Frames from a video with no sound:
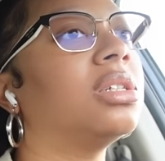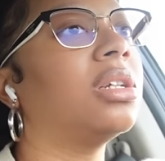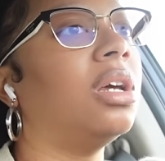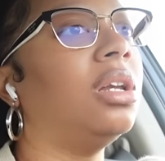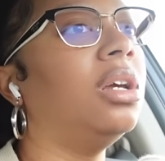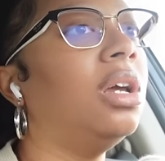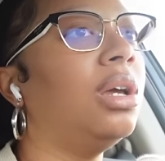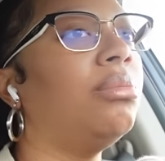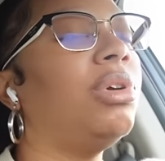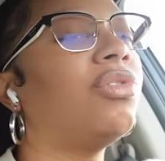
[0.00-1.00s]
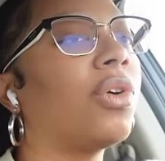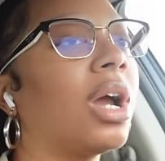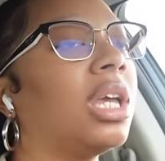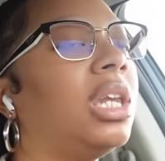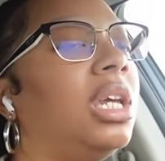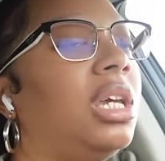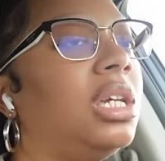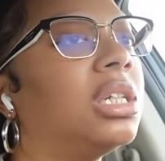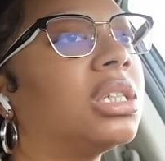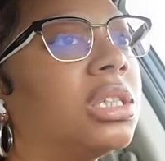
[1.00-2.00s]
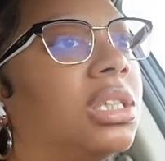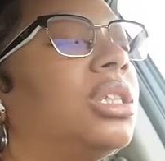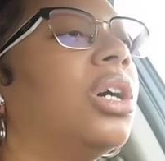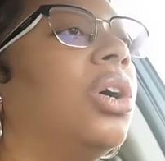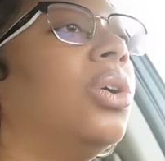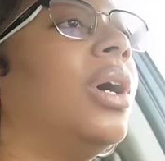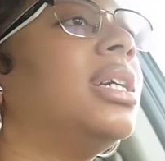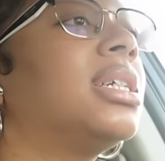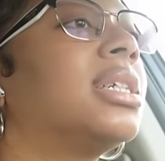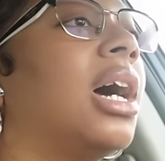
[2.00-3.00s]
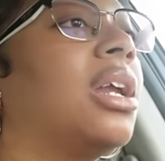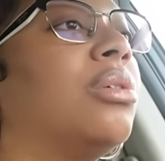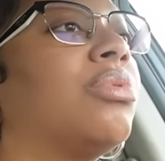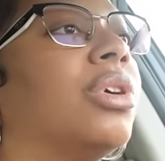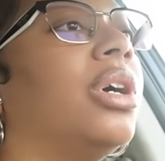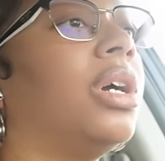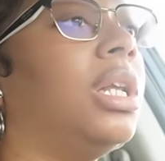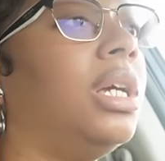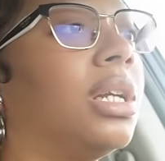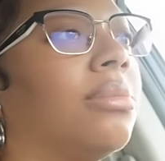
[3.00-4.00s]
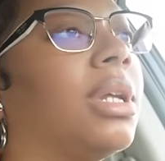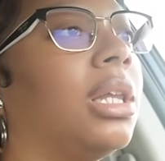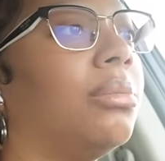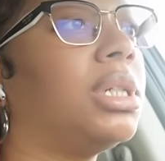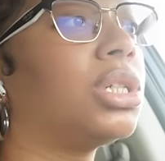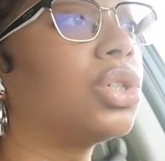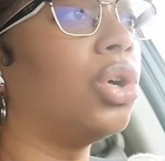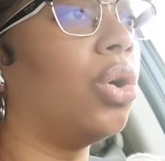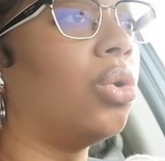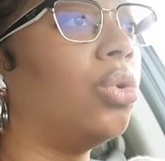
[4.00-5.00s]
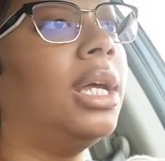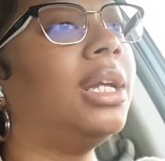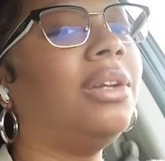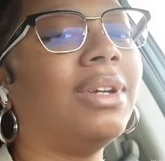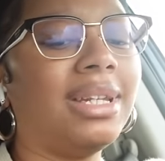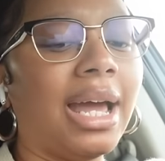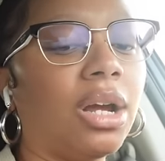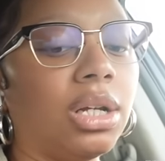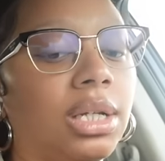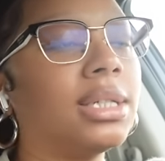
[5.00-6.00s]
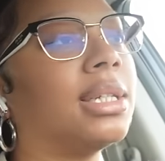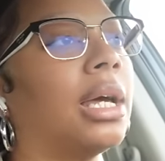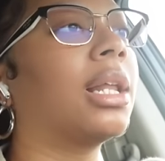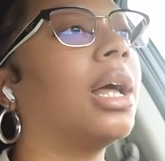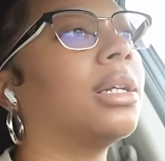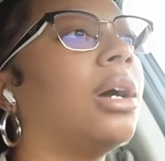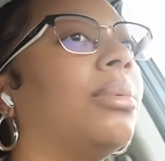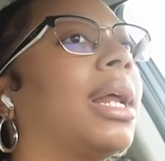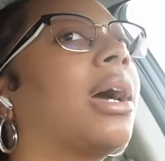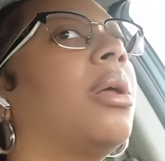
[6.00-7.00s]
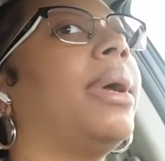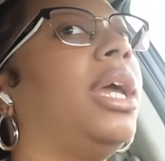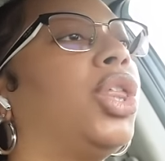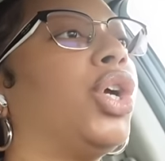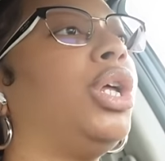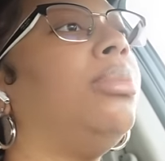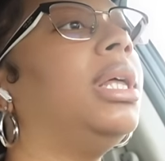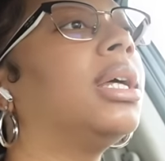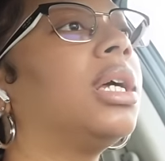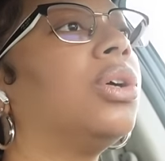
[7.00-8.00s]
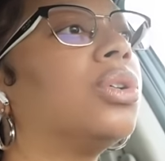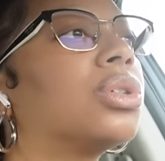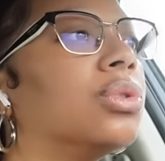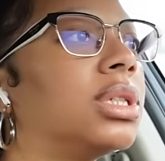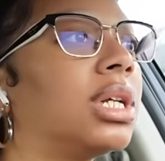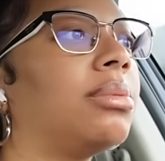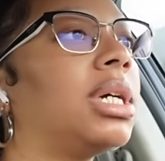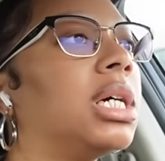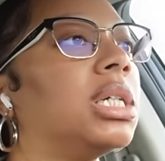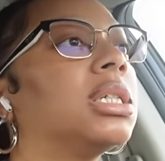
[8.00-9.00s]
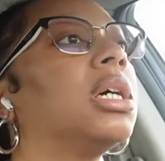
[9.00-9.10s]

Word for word: said before I can eat. So I just got up real early and I'm like, let me just go. It ain't even that early. It's nine o'clock now, but I got up at 8.30. Mila didn't go to school today because